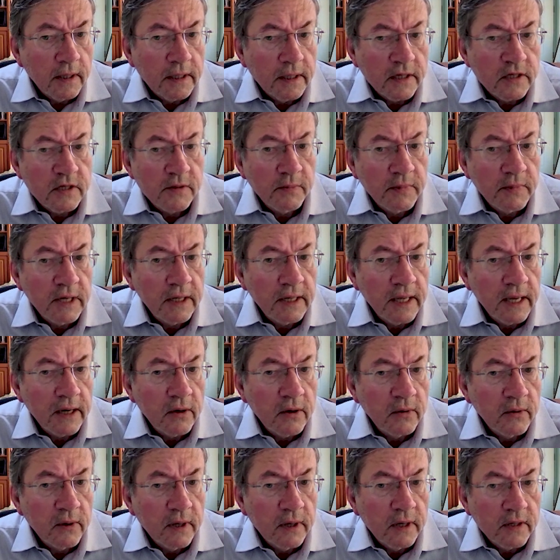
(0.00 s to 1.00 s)
it doesn't mean
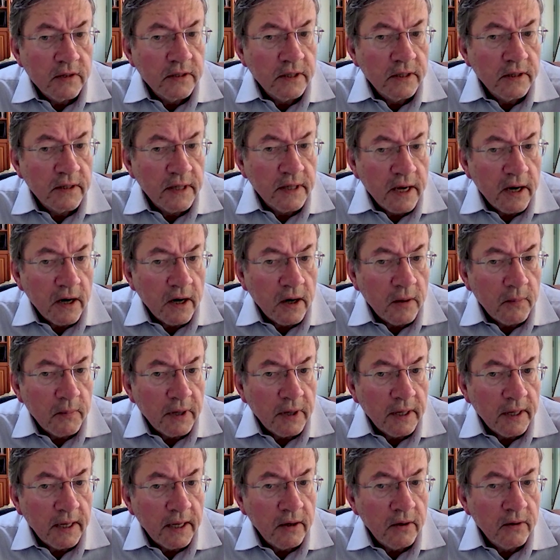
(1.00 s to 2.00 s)
NATO isn't
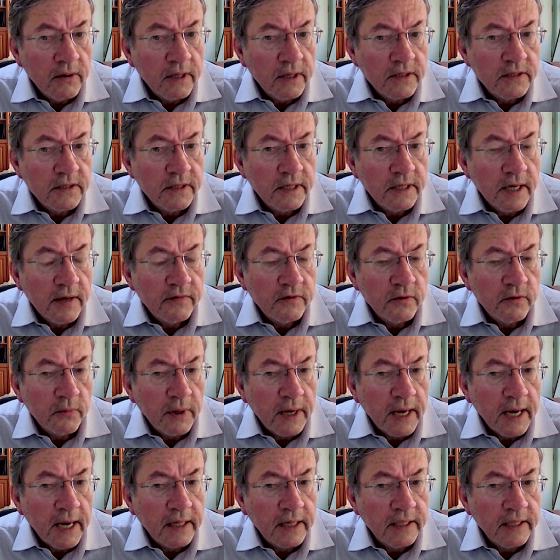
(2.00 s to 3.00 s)
there, but NATO doesn't have
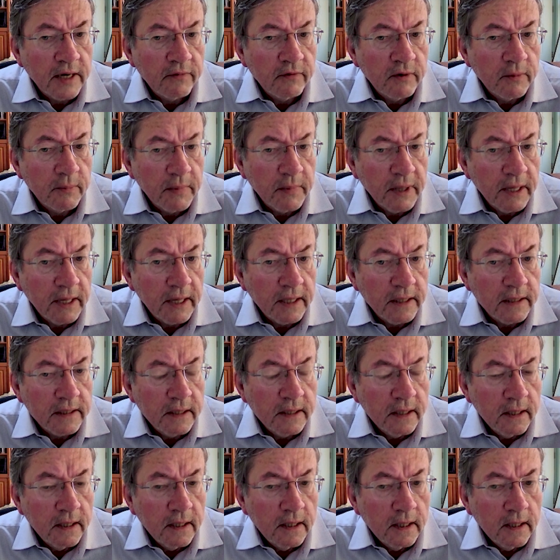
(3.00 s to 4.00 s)
to react every
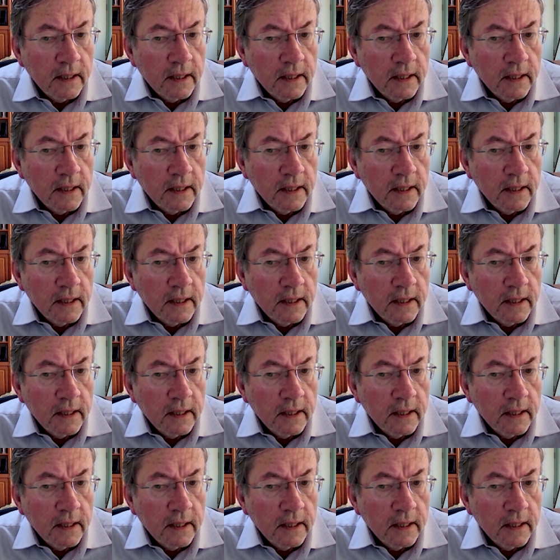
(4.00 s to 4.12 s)
minute.